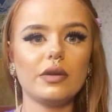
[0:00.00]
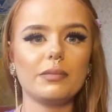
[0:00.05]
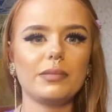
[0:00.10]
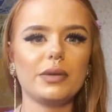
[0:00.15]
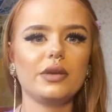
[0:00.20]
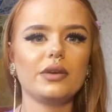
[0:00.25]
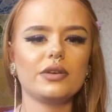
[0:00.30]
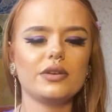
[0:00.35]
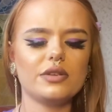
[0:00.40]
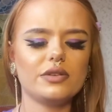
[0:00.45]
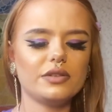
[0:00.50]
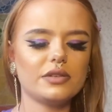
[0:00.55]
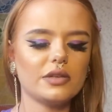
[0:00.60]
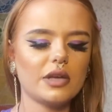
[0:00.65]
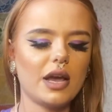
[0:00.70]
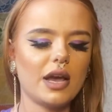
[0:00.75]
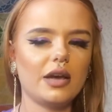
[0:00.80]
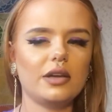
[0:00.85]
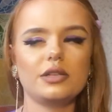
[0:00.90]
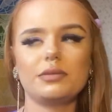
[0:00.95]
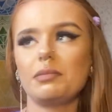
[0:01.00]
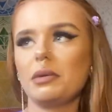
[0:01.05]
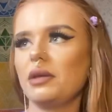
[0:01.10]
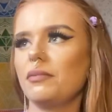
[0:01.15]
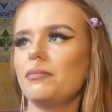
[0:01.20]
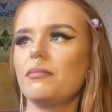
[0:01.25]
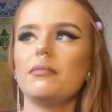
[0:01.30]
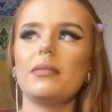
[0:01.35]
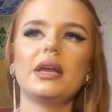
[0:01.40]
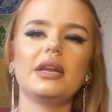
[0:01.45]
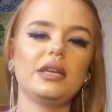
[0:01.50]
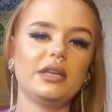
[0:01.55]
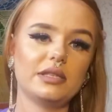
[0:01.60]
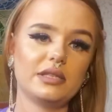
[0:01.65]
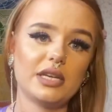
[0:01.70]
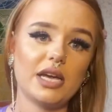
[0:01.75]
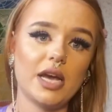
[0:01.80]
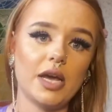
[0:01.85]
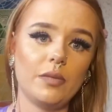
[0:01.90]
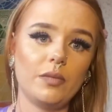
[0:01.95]
Because there's been many a
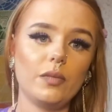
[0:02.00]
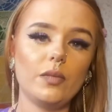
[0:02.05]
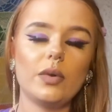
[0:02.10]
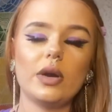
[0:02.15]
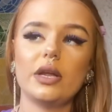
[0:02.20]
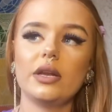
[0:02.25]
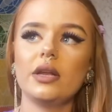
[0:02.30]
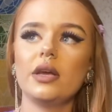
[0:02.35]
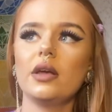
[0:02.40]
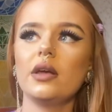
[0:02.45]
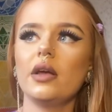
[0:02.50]
time when